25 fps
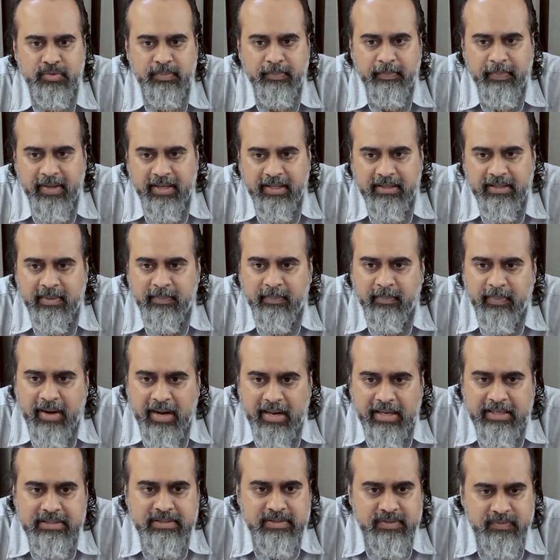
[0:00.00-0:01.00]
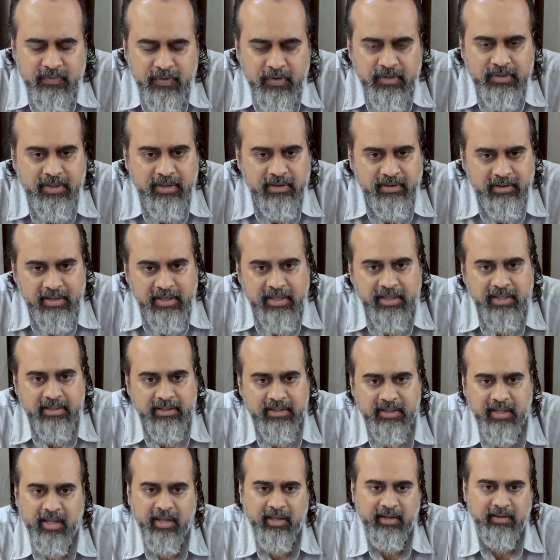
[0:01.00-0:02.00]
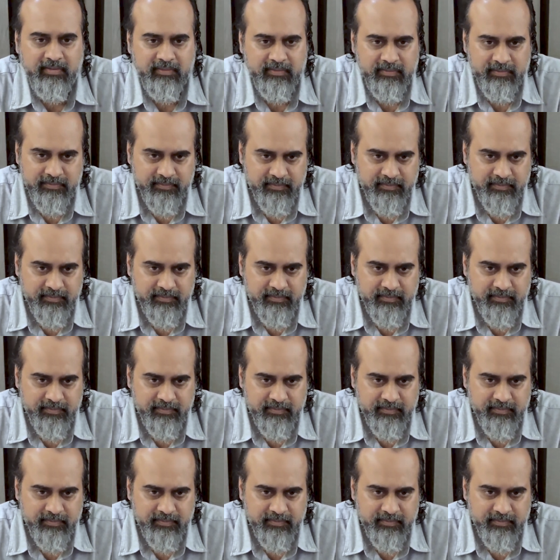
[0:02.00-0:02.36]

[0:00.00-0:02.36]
to pay the price for the real thing.